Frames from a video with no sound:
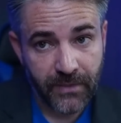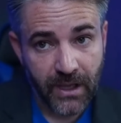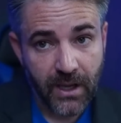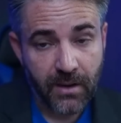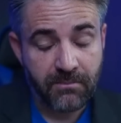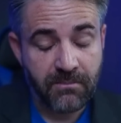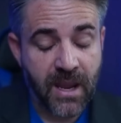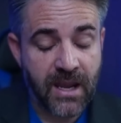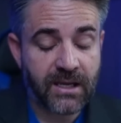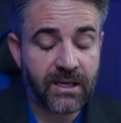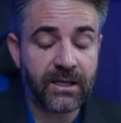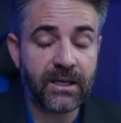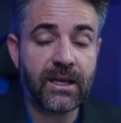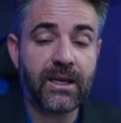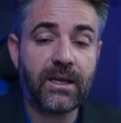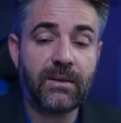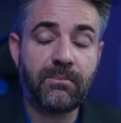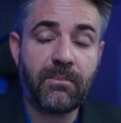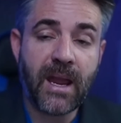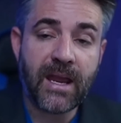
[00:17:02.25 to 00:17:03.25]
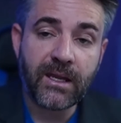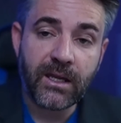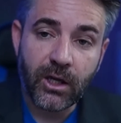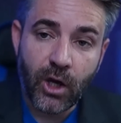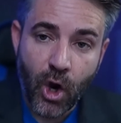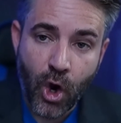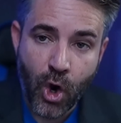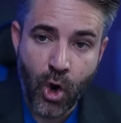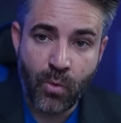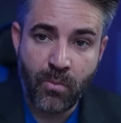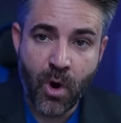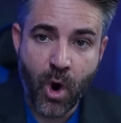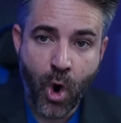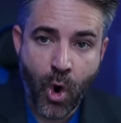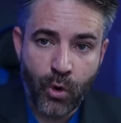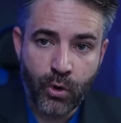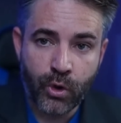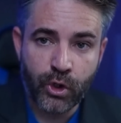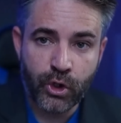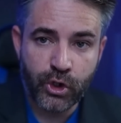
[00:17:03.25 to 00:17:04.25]
making home
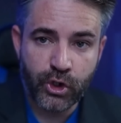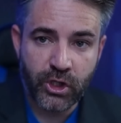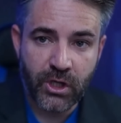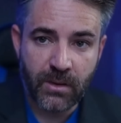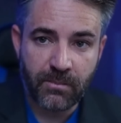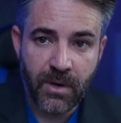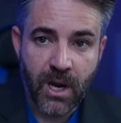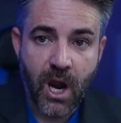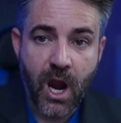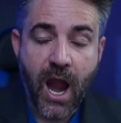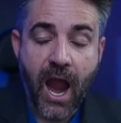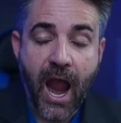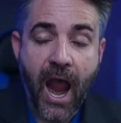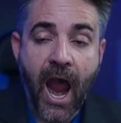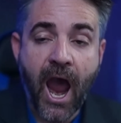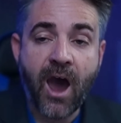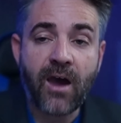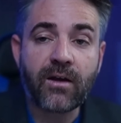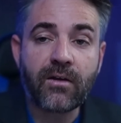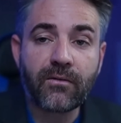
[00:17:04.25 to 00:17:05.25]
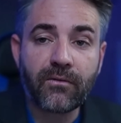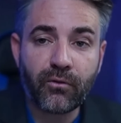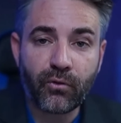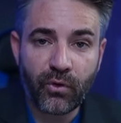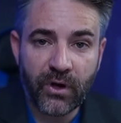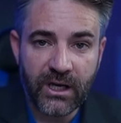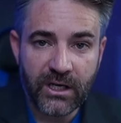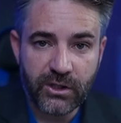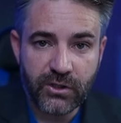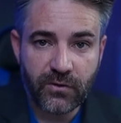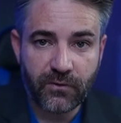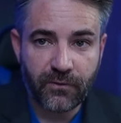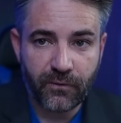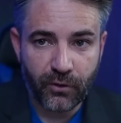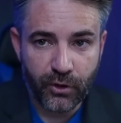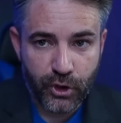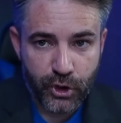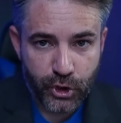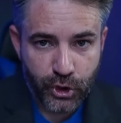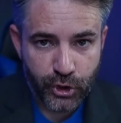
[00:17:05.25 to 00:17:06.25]
ownership out of reach for
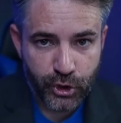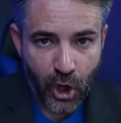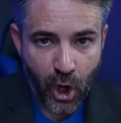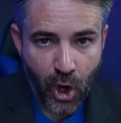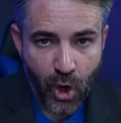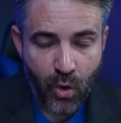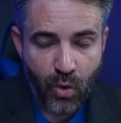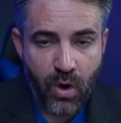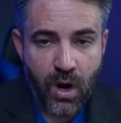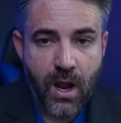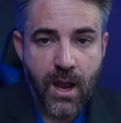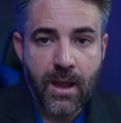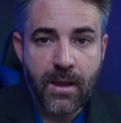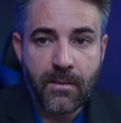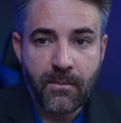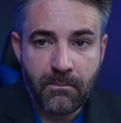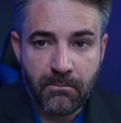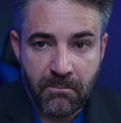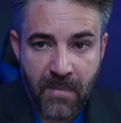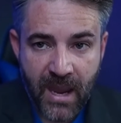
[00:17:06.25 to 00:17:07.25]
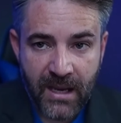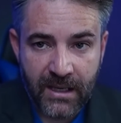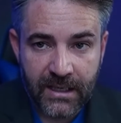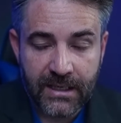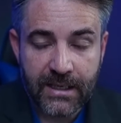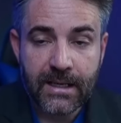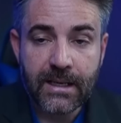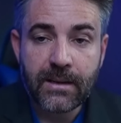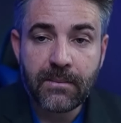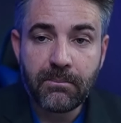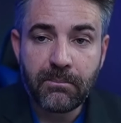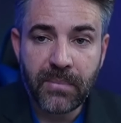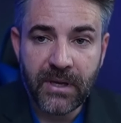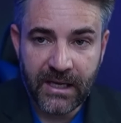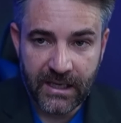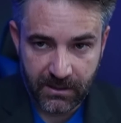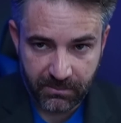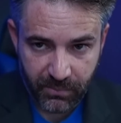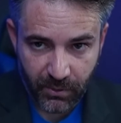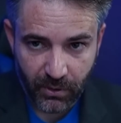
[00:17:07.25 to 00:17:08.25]
so many
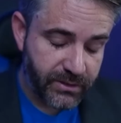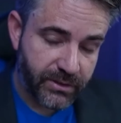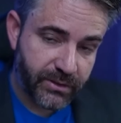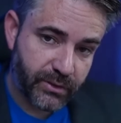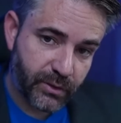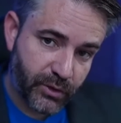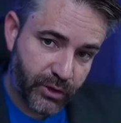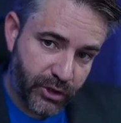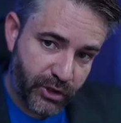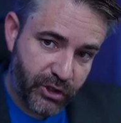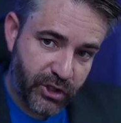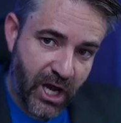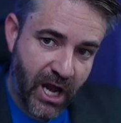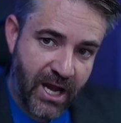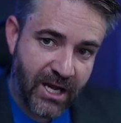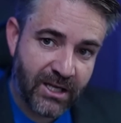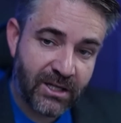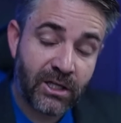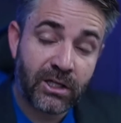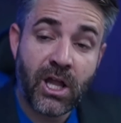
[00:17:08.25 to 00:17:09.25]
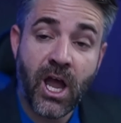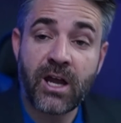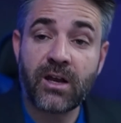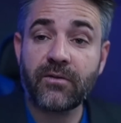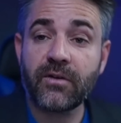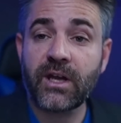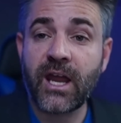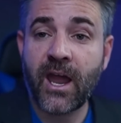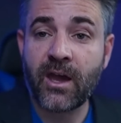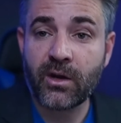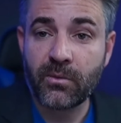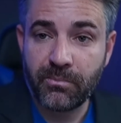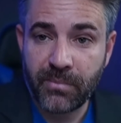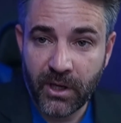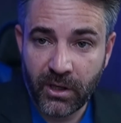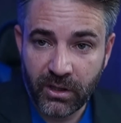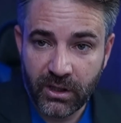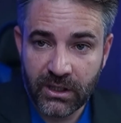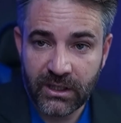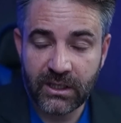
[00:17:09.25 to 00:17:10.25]
people. So staying in the line of
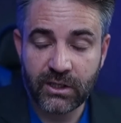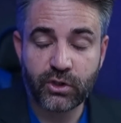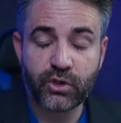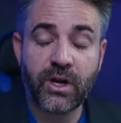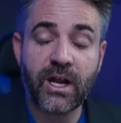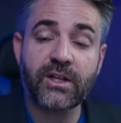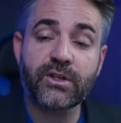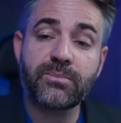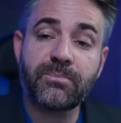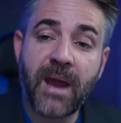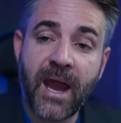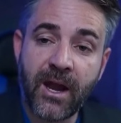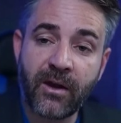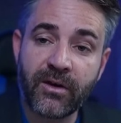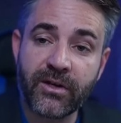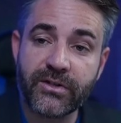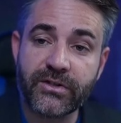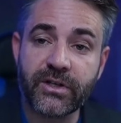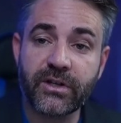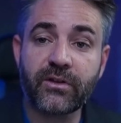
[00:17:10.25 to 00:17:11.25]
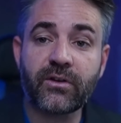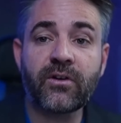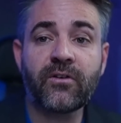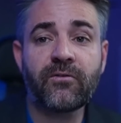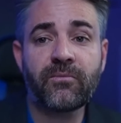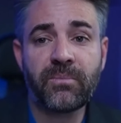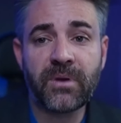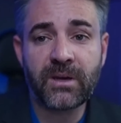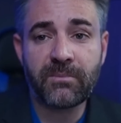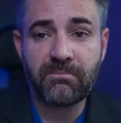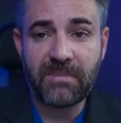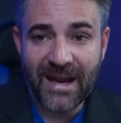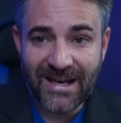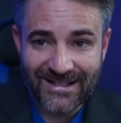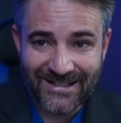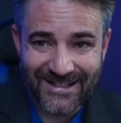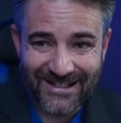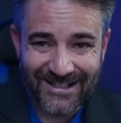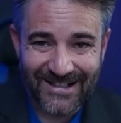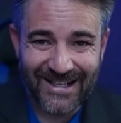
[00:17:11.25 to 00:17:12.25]
accountability and transparency, there have been
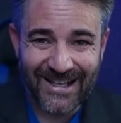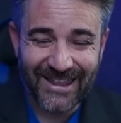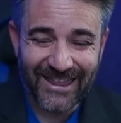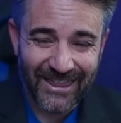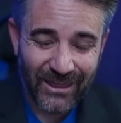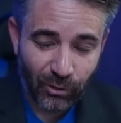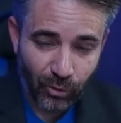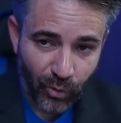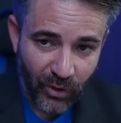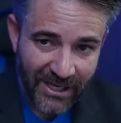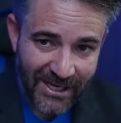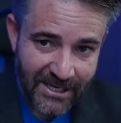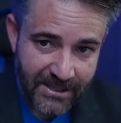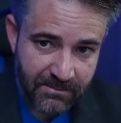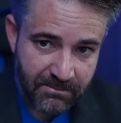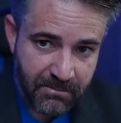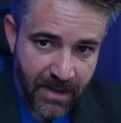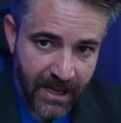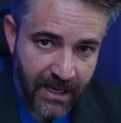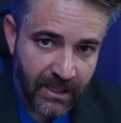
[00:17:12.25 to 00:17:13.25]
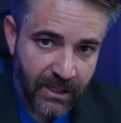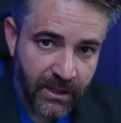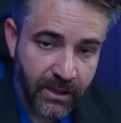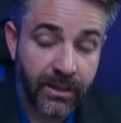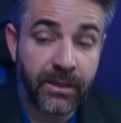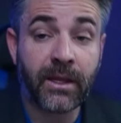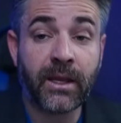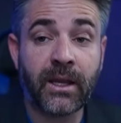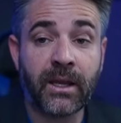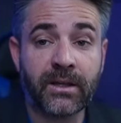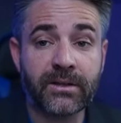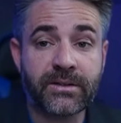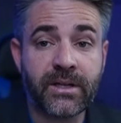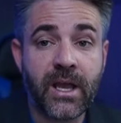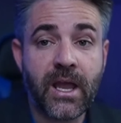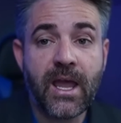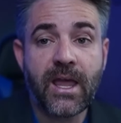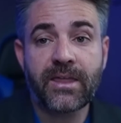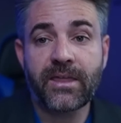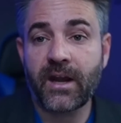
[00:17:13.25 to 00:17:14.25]
basically three main things
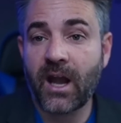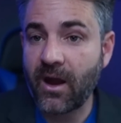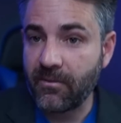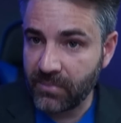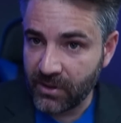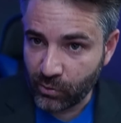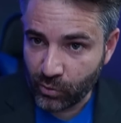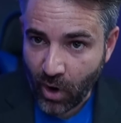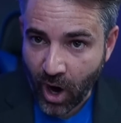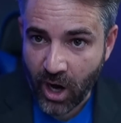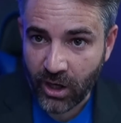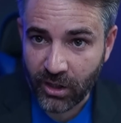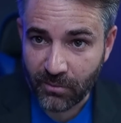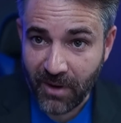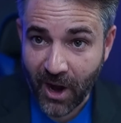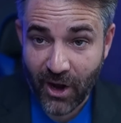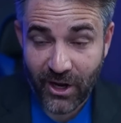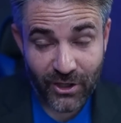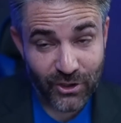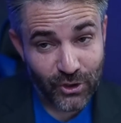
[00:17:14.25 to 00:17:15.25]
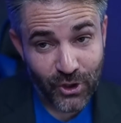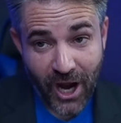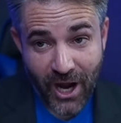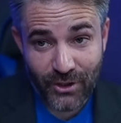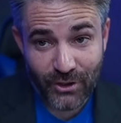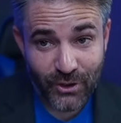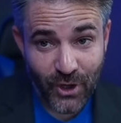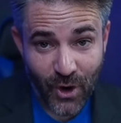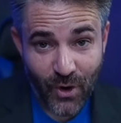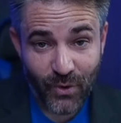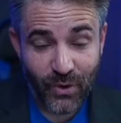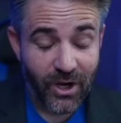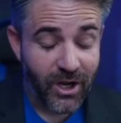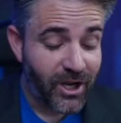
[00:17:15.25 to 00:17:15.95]
that I've been wrong about. And you guys know,